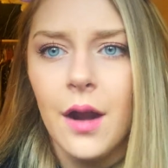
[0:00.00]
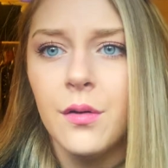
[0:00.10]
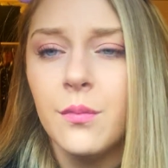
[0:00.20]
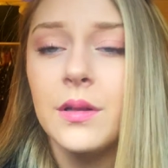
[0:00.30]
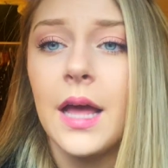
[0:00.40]
don't
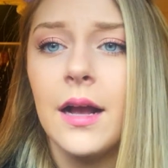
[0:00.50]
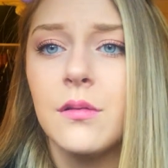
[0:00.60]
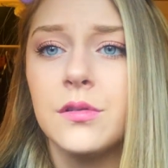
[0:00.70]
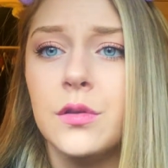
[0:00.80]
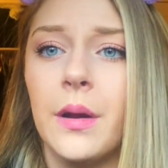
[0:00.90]
know what the heck I
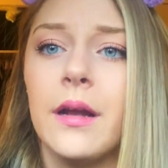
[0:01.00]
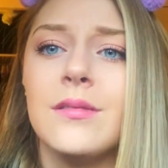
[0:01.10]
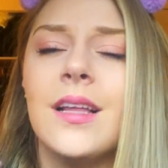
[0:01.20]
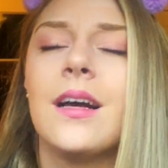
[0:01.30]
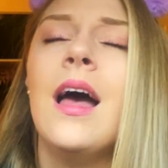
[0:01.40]
was doing. I
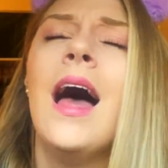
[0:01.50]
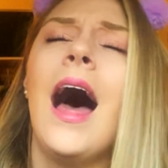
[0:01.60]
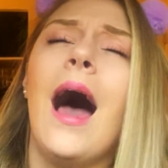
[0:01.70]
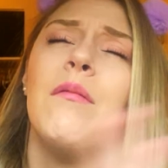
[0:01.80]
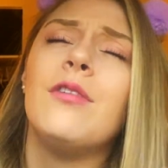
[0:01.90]
was like,
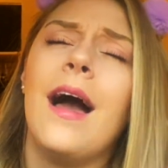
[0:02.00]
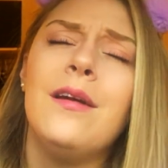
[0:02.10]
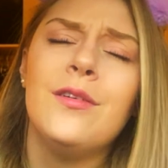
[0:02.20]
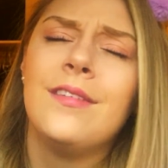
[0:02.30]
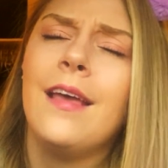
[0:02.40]
I'm
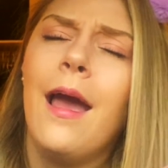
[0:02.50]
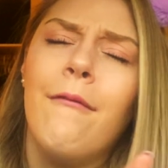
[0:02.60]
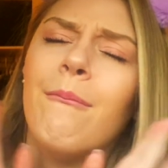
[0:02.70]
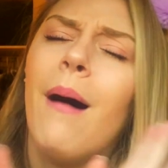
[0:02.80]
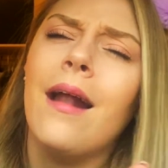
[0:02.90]
trying to
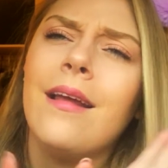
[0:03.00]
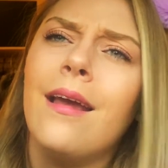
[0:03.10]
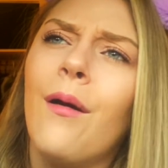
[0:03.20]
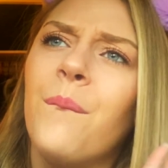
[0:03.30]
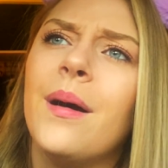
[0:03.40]
save
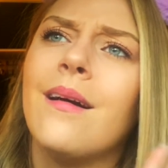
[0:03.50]
money. Oh my